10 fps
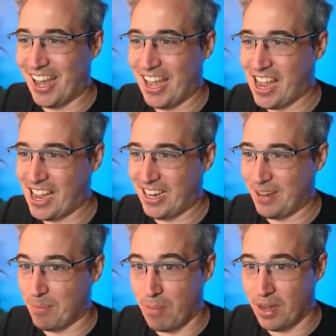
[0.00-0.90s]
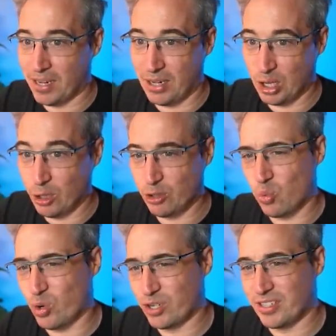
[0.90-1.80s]
And mine looked
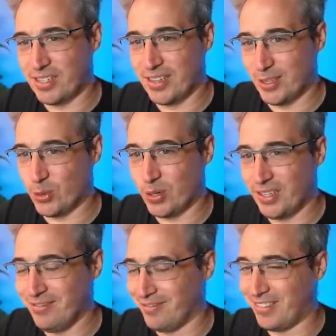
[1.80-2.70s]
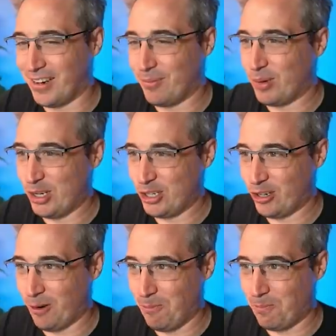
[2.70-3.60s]
worse than this one, I'm pretty
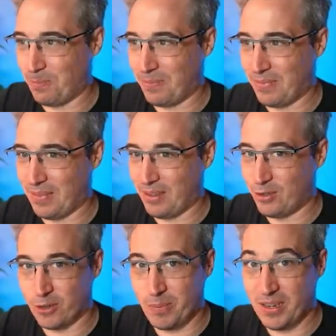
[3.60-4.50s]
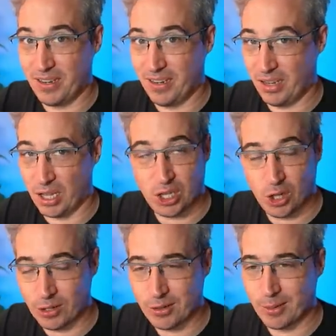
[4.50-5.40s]
sure. It took me a
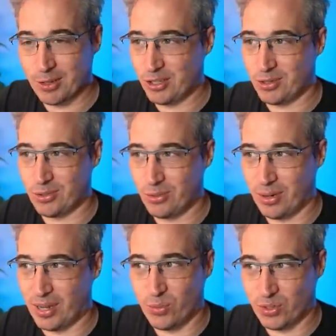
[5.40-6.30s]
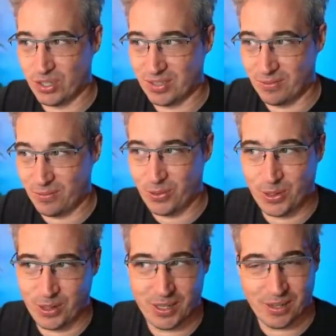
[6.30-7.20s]
long time to do and was just
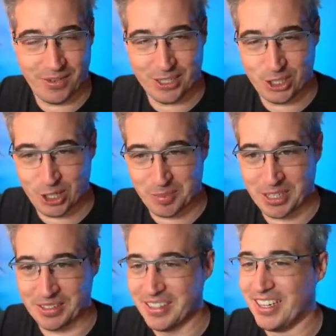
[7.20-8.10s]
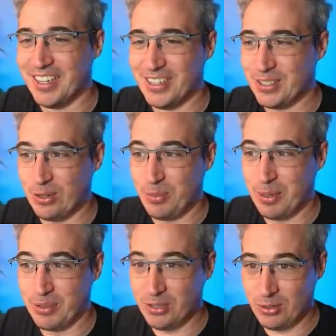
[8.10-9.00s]
full of HTML. So to be
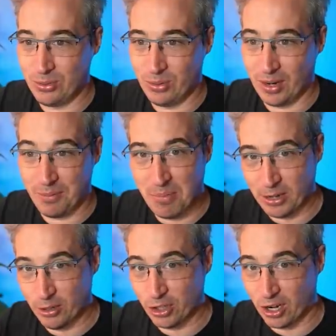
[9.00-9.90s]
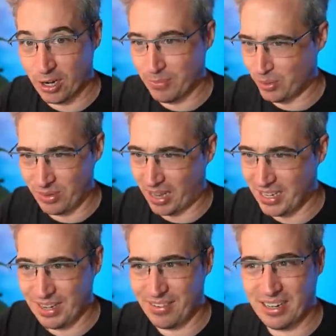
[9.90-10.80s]
able to do a better job, I
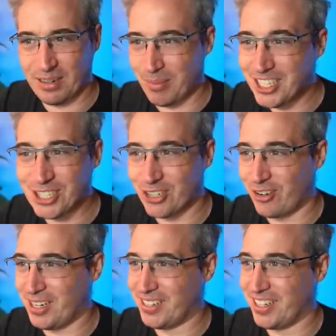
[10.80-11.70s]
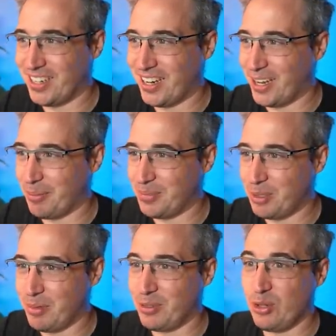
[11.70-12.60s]
didn't have an animation or anything, um, to
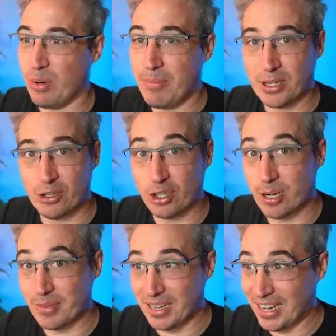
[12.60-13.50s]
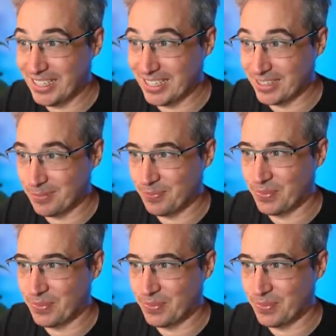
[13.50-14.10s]
be able to do a better job than I did